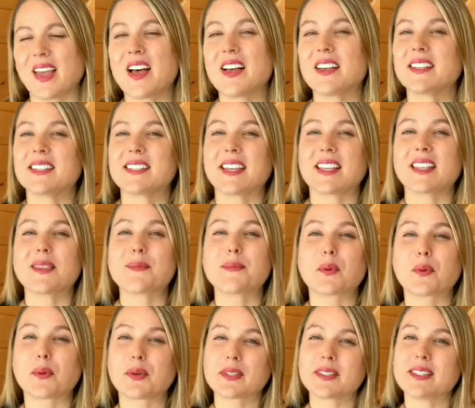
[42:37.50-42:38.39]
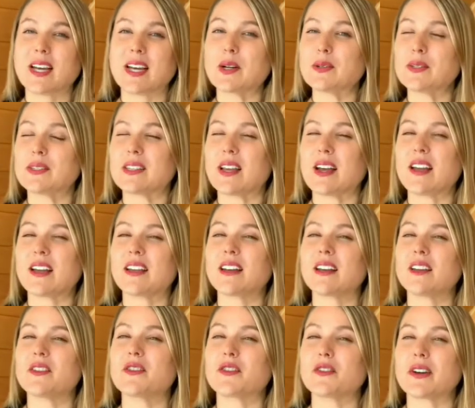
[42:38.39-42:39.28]
I'll set the boards outside
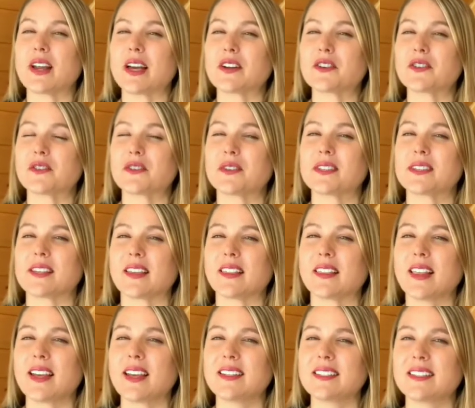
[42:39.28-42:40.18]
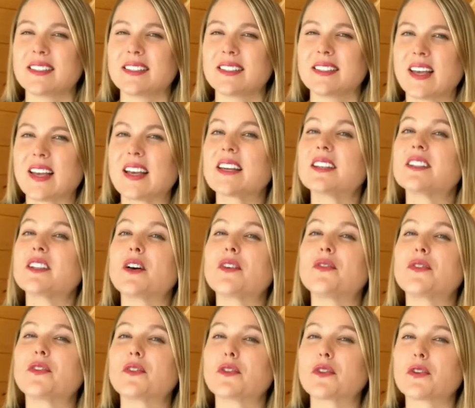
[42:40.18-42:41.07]
under natural sunlight, and
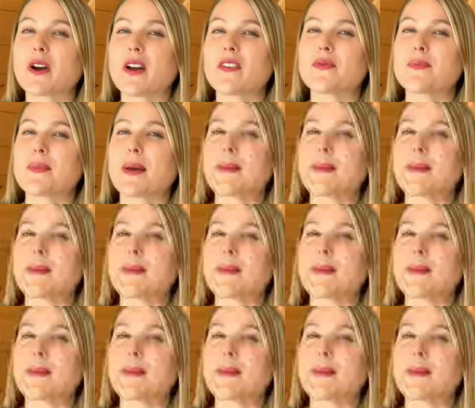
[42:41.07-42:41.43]
I'll photograph